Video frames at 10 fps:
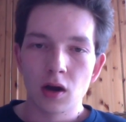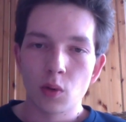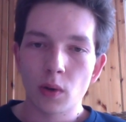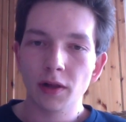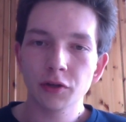
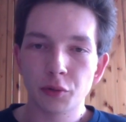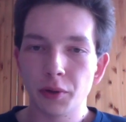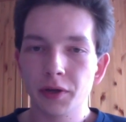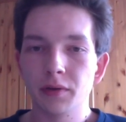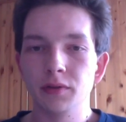while you're
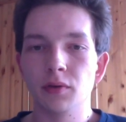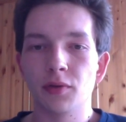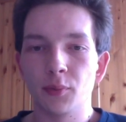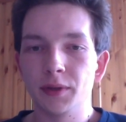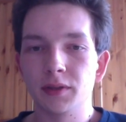working on your
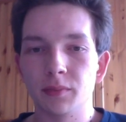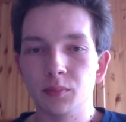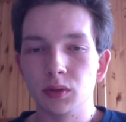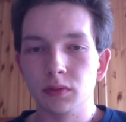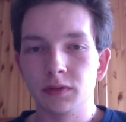3-club
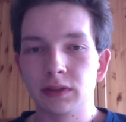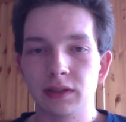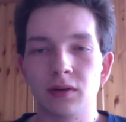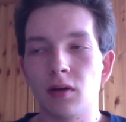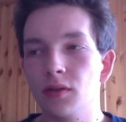moves,
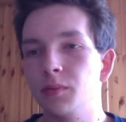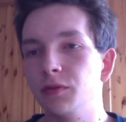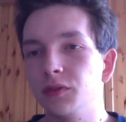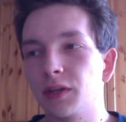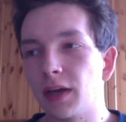all the
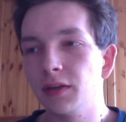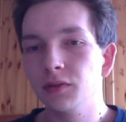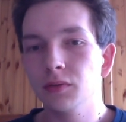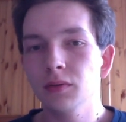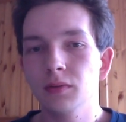moves you can
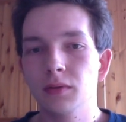do,